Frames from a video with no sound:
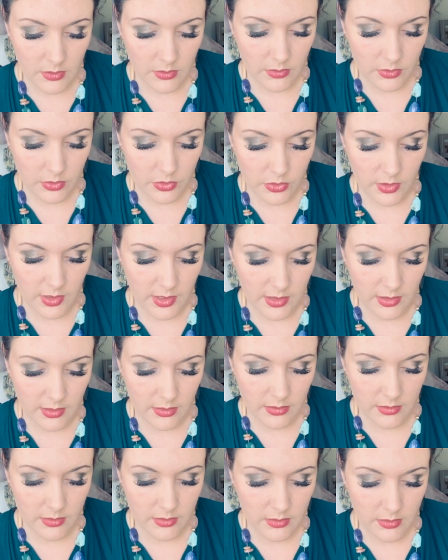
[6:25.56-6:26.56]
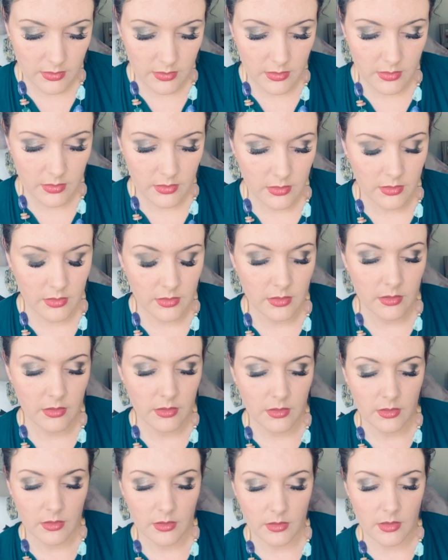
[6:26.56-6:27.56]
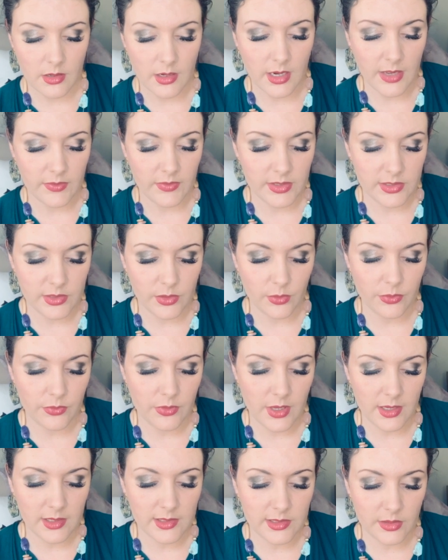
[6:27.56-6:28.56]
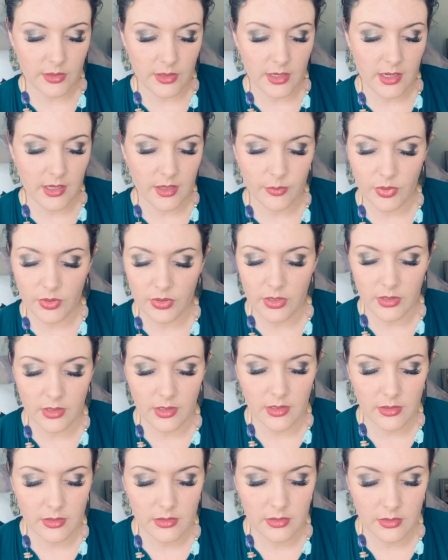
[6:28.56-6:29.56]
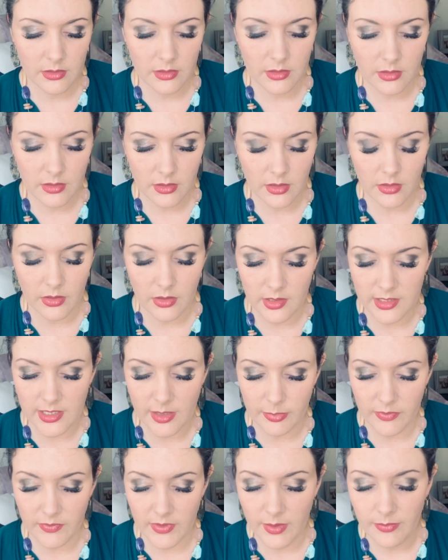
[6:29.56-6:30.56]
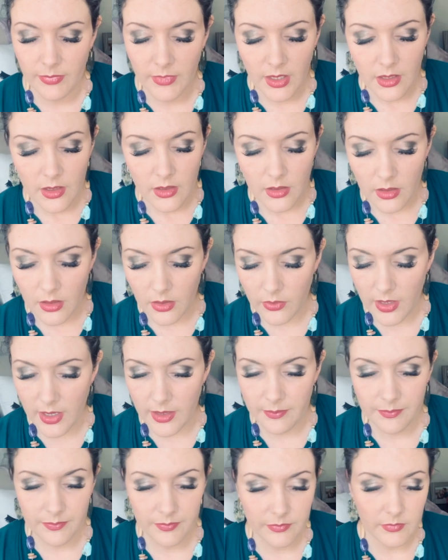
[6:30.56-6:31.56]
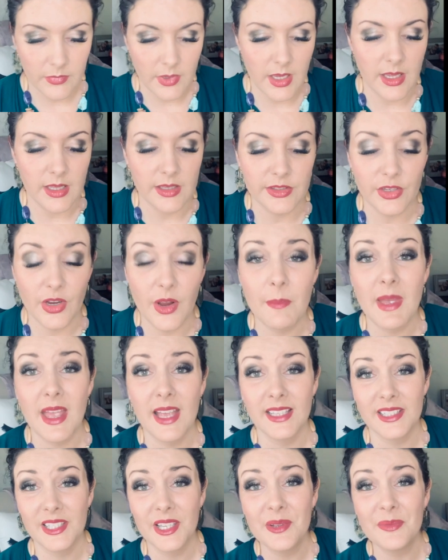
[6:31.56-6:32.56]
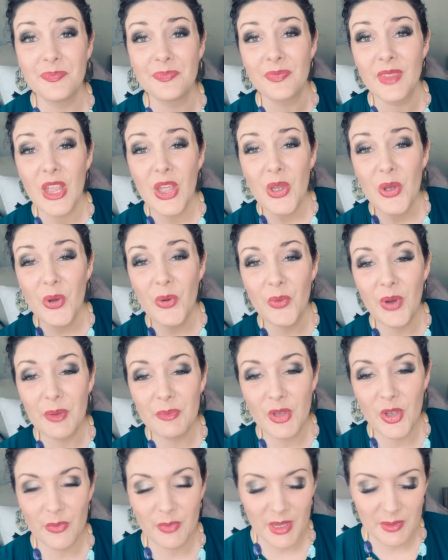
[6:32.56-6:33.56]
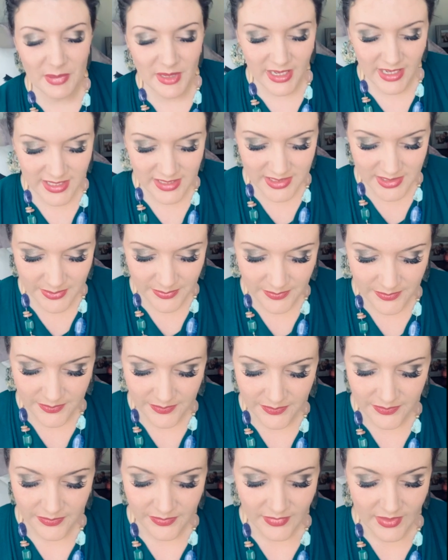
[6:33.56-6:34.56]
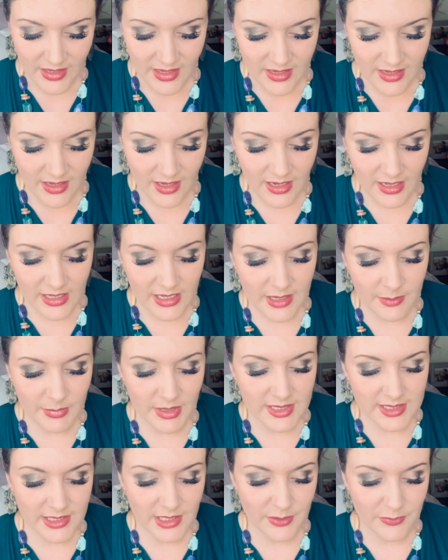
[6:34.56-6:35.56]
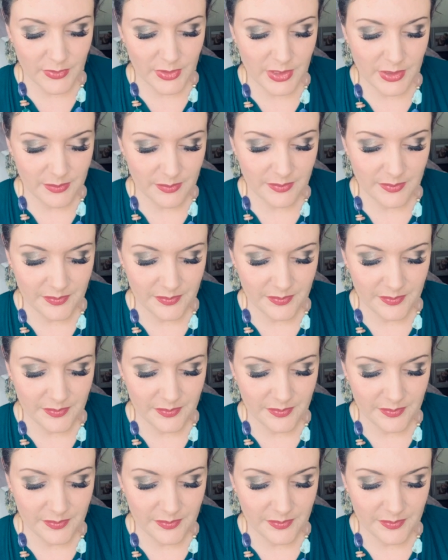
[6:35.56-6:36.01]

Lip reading: Just trying to not have it so thick so that I can put the color on top of it. Okay, my hands are a mess. One moment, please. Clean myself up.